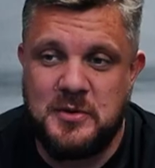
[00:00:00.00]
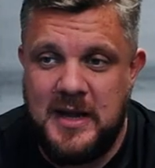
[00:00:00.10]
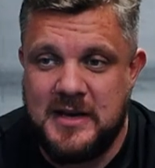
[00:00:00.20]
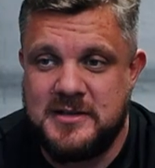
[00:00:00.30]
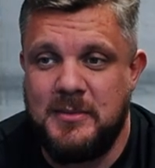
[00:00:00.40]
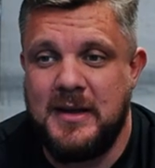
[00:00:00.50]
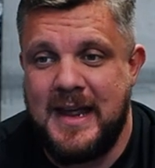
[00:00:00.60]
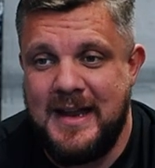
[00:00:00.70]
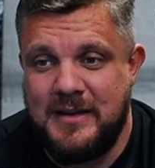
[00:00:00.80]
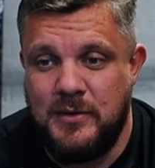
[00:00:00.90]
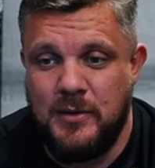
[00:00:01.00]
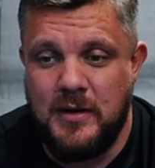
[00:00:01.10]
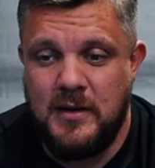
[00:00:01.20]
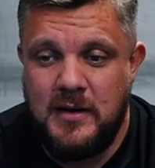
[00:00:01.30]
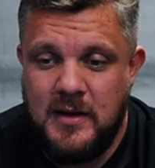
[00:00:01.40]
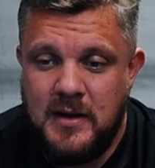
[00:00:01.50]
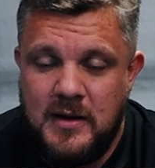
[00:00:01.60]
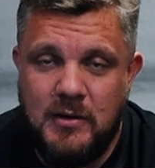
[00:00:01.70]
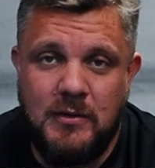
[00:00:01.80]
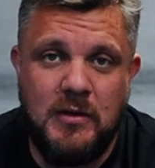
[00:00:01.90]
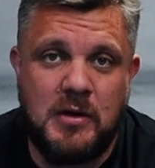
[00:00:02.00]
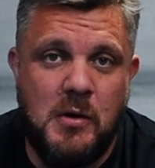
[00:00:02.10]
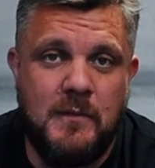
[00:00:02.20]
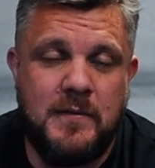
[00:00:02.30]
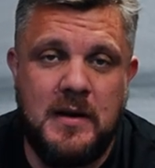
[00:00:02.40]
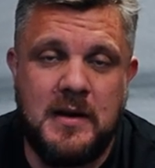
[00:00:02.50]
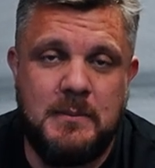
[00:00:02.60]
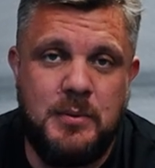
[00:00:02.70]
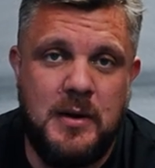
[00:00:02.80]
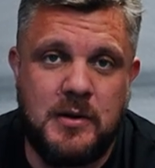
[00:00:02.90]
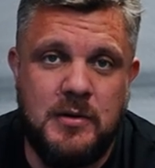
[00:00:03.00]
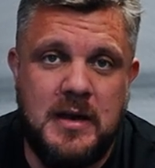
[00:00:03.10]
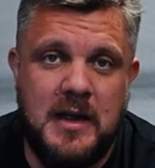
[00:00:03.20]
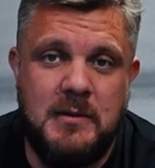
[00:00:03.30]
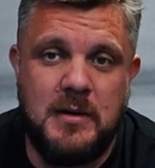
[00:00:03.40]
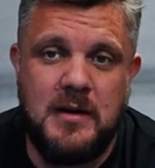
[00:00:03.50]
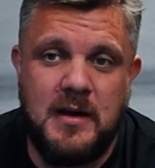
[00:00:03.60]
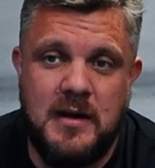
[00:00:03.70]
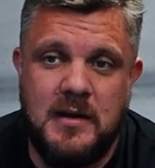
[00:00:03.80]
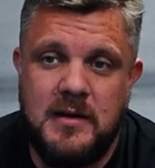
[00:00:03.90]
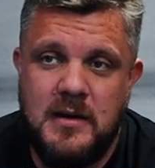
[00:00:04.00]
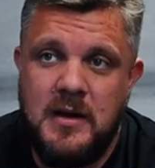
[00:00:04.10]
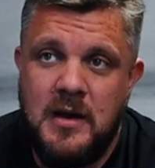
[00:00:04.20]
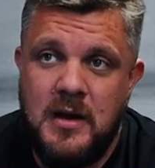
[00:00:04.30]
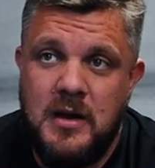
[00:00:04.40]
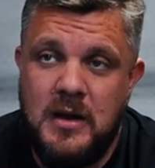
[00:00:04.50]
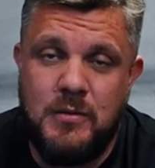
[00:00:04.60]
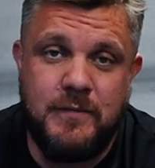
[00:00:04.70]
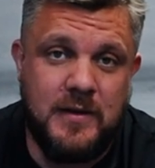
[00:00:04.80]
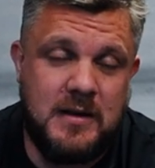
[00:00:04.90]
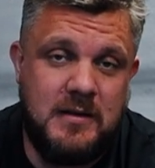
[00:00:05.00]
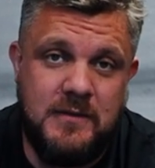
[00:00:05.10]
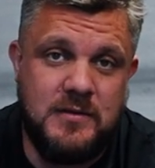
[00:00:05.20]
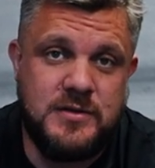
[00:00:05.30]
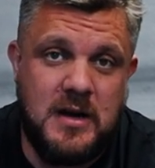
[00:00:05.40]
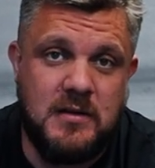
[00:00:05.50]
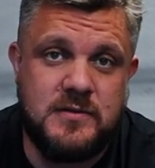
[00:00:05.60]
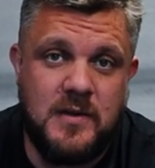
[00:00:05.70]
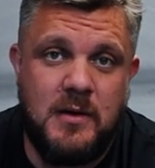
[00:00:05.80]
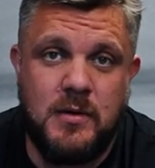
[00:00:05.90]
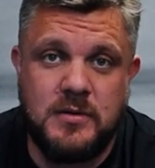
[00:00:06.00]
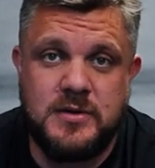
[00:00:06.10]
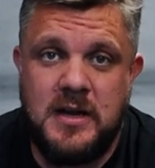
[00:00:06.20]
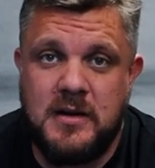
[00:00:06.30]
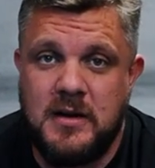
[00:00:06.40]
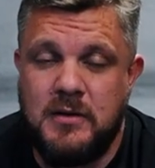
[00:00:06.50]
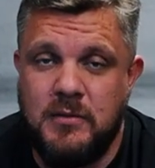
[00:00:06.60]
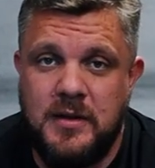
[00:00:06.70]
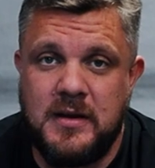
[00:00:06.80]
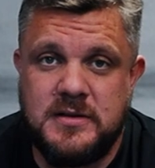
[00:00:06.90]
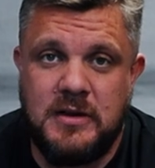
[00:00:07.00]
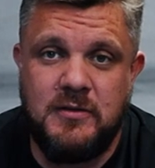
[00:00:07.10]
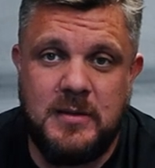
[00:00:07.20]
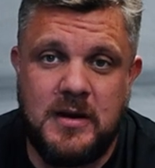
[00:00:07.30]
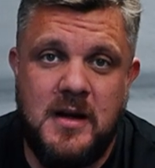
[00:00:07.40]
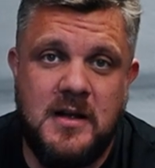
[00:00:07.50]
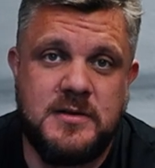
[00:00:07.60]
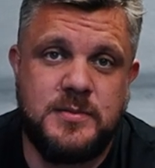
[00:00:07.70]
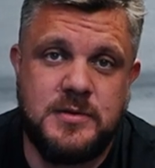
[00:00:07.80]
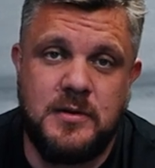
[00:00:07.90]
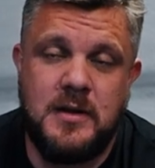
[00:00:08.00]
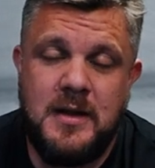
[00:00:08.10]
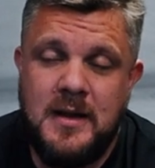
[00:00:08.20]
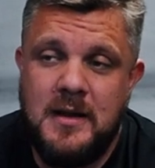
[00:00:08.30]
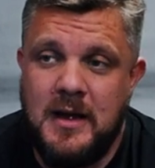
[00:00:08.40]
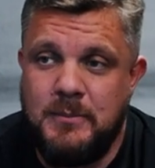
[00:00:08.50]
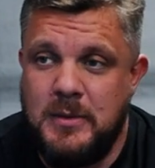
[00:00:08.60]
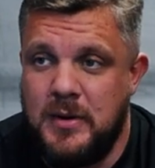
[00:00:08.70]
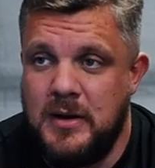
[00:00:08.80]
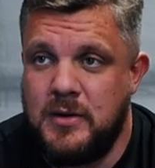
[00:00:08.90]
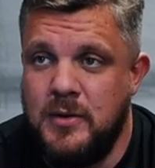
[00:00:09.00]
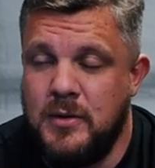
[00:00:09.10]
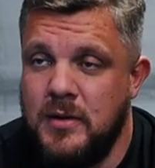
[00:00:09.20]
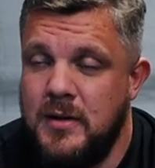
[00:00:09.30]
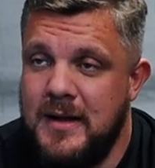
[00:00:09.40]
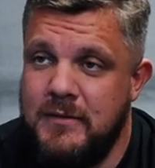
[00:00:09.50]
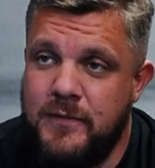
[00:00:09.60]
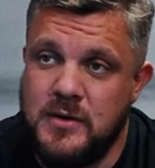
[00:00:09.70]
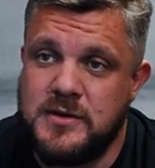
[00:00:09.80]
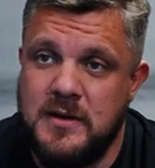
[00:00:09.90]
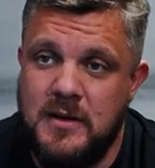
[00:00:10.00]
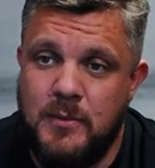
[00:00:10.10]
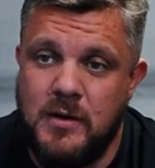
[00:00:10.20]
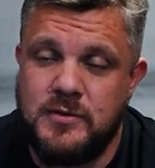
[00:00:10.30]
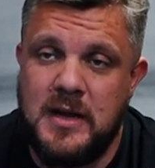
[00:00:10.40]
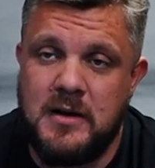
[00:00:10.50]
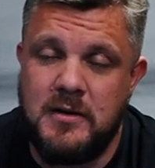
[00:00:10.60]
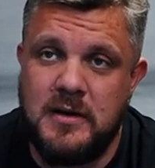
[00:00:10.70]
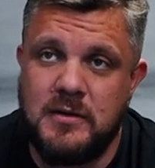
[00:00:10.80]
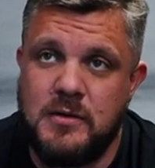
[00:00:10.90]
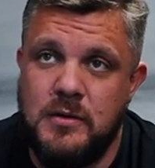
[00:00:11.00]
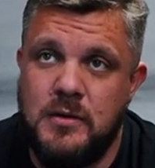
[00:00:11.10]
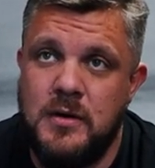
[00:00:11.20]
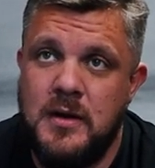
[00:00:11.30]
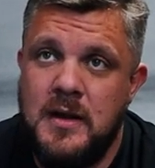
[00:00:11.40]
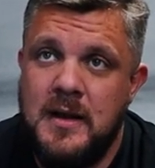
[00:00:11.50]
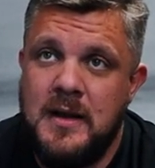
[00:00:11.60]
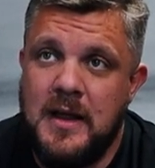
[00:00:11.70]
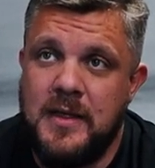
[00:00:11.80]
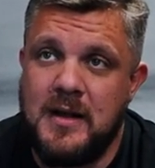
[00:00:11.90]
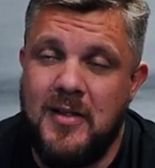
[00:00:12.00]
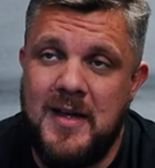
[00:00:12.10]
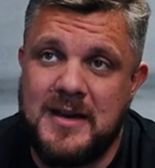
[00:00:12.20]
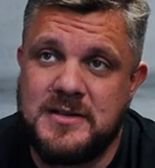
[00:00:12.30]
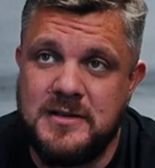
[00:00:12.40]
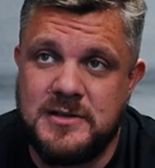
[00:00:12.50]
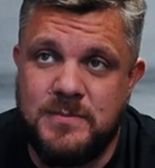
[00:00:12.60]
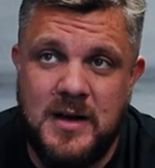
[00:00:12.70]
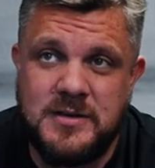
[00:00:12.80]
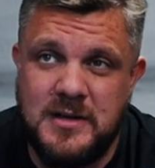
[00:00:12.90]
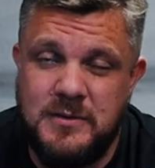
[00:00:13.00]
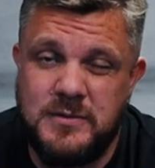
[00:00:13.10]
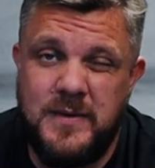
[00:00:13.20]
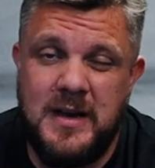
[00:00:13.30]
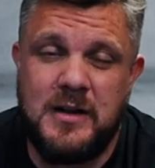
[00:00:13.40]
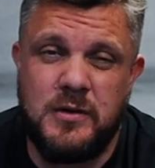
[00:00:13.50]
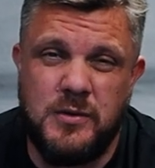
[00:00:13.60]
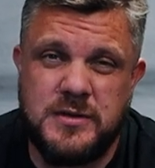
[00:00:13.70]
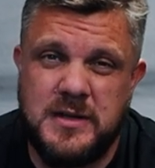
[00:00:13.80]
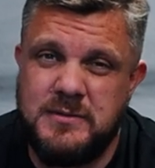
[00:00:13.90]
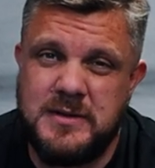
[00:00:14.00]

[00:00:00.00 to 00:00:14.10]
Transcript: So next time I get to do it, you know, really confident I can put in a good time and hopefully even challenge for that world record. I don't think it's out of my grasp, so that'd be pretty cool. Unfortunately, the world record didn't go. I think Alexei smashed it. He was very close to it.